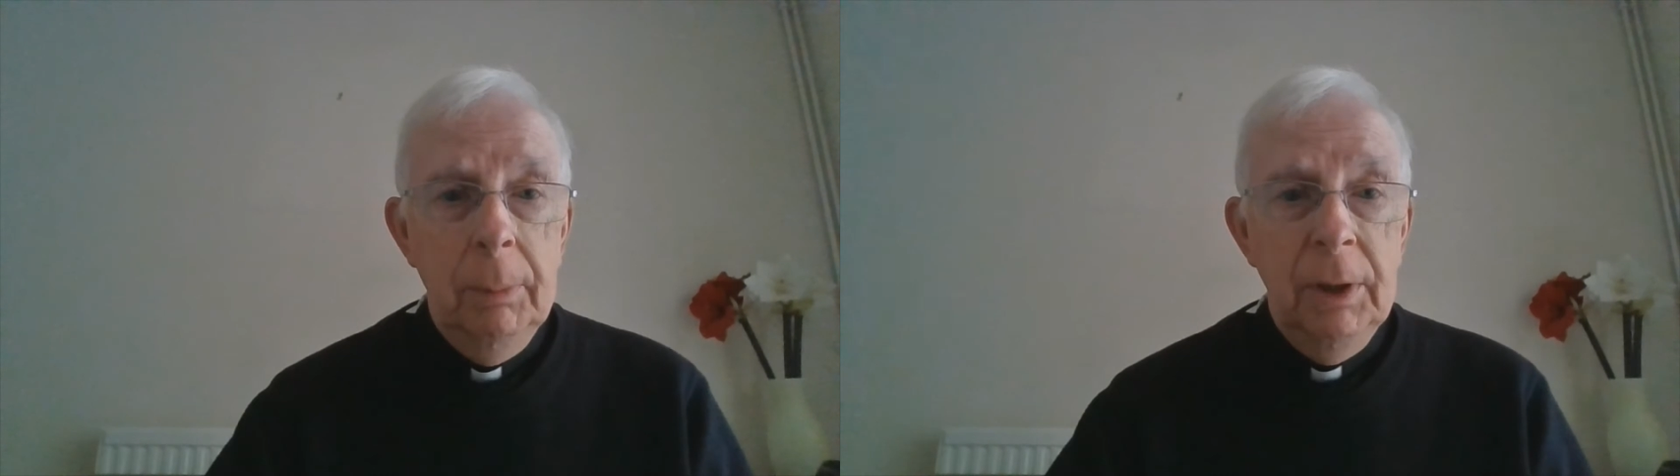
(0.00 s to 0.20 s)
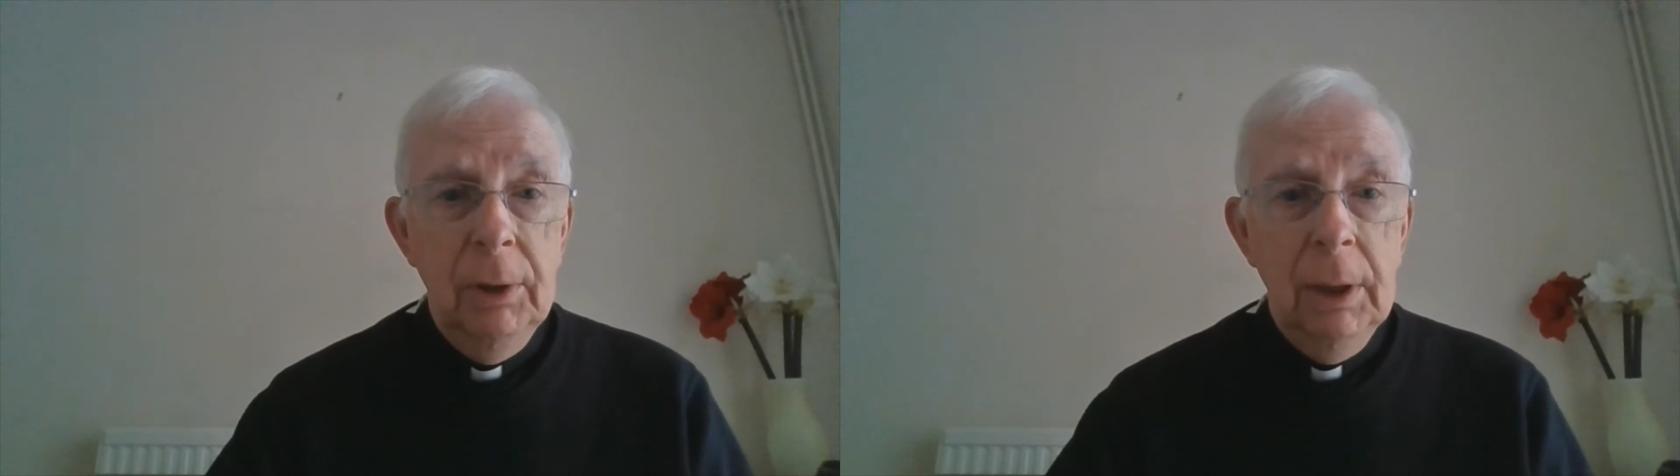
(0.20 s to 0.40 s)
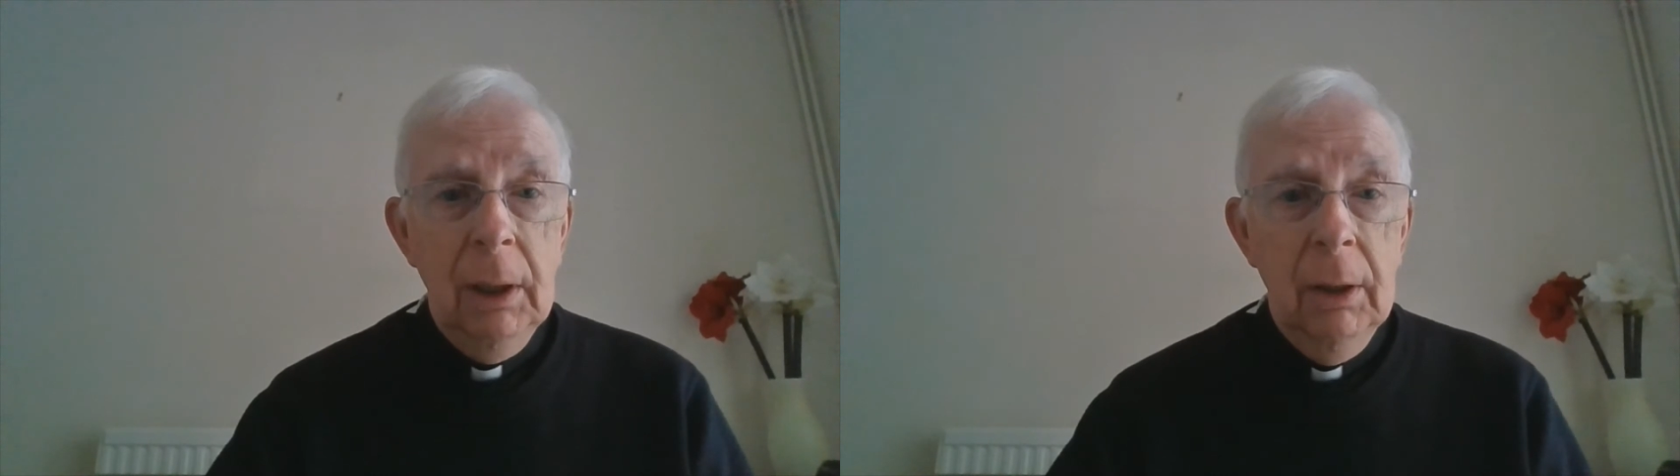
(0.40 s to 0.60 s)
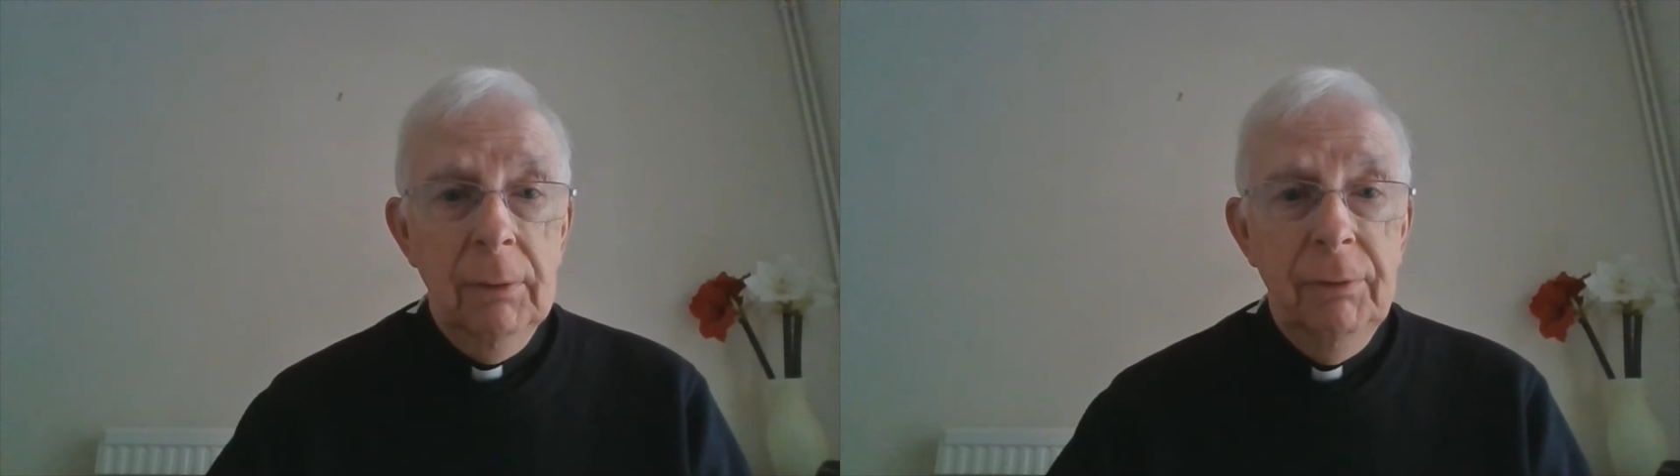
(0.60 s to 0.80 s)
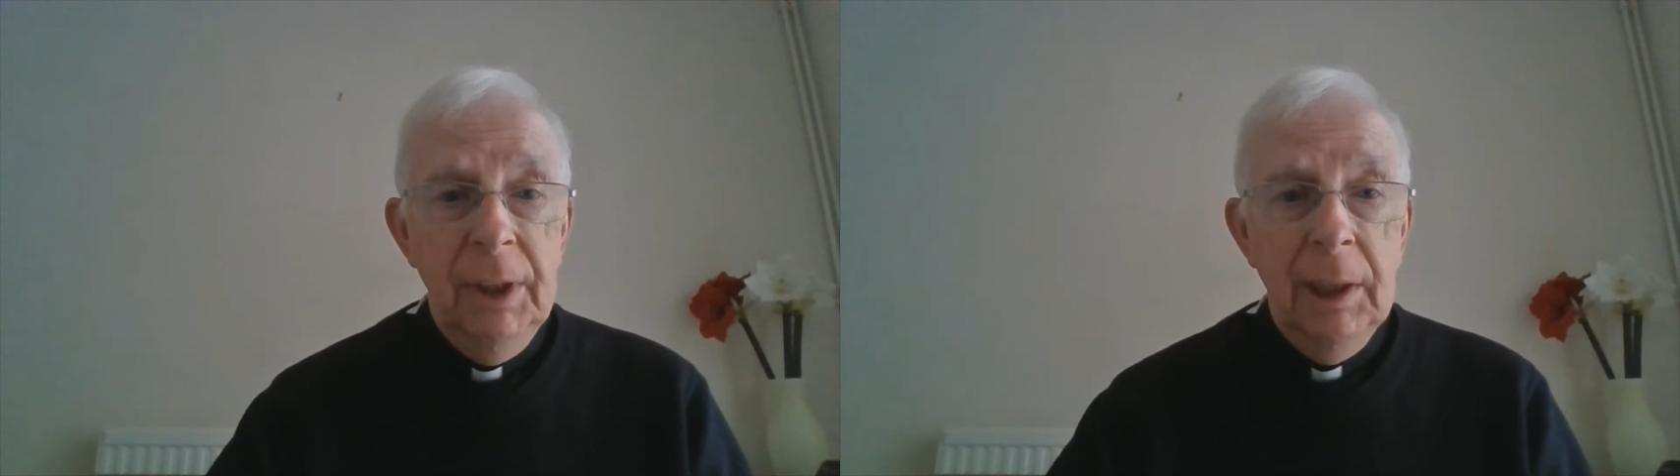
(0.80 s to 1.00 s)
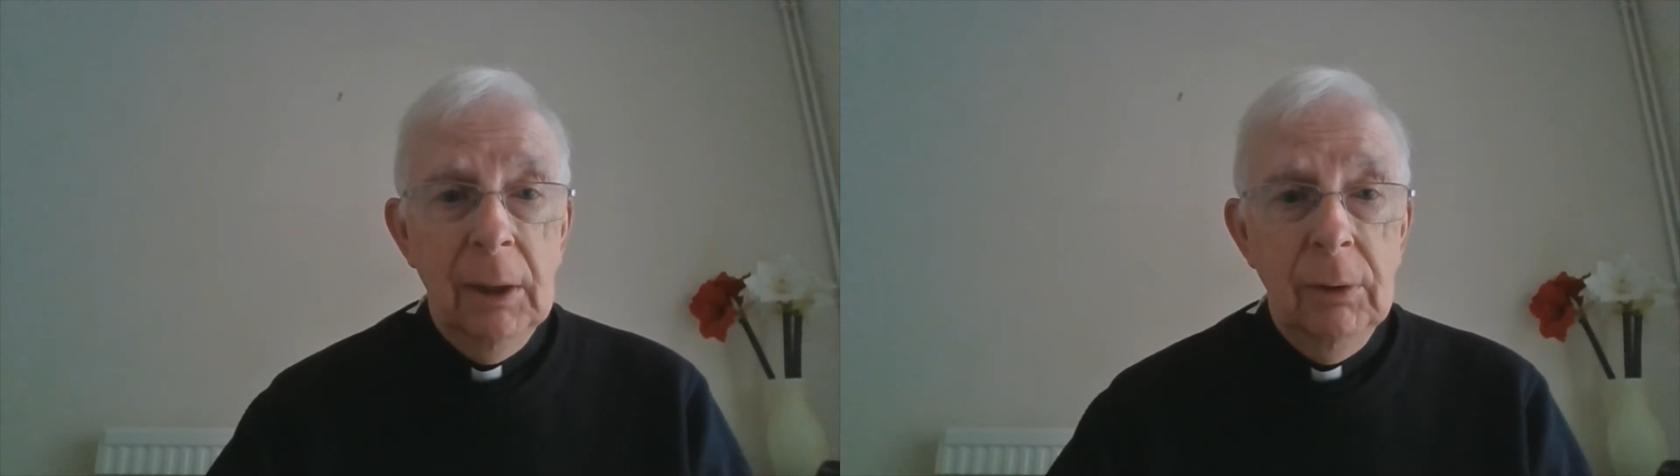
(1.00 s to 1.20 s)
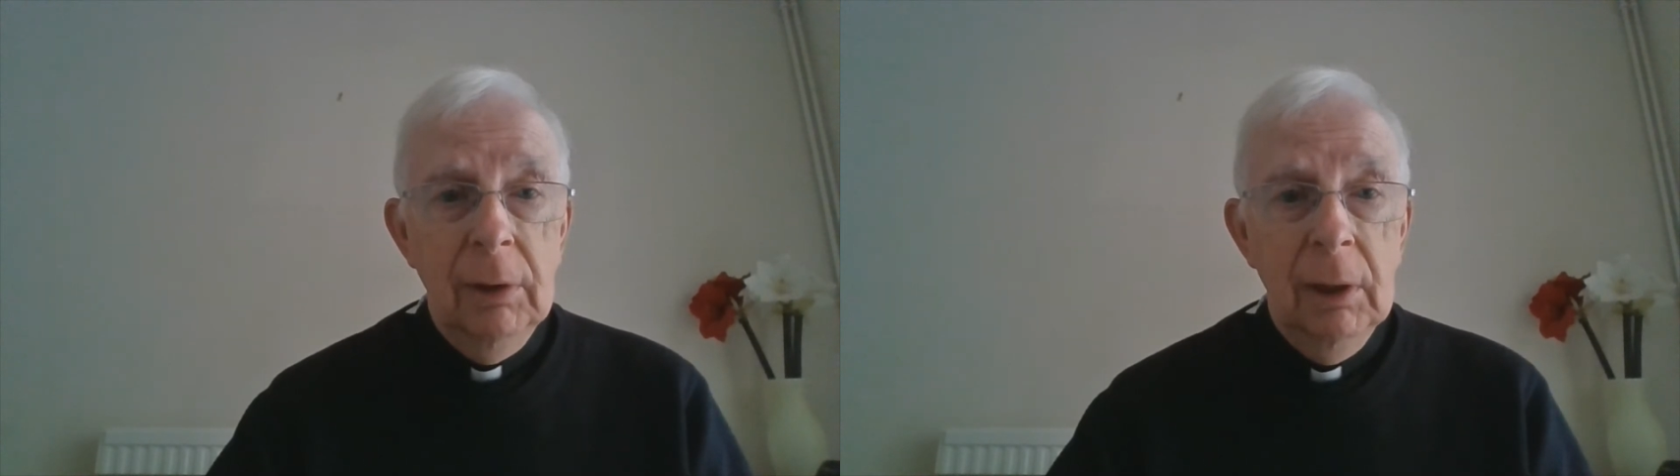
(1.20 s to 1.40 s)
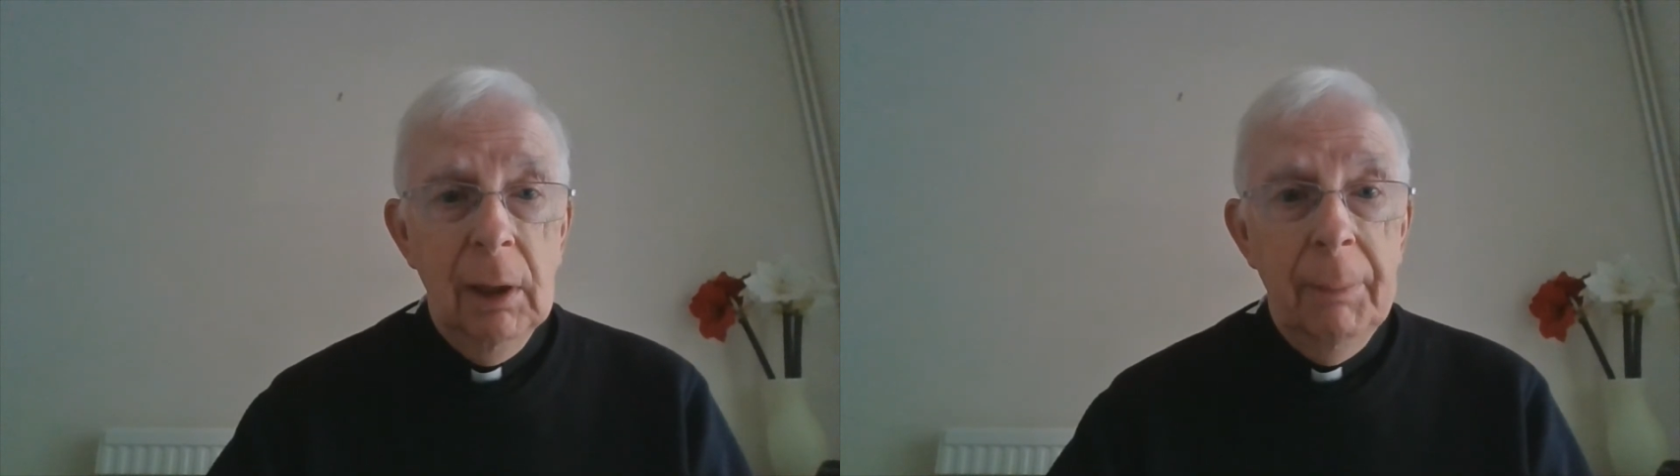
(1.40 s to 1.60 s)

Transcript: we've been doing a lot of videos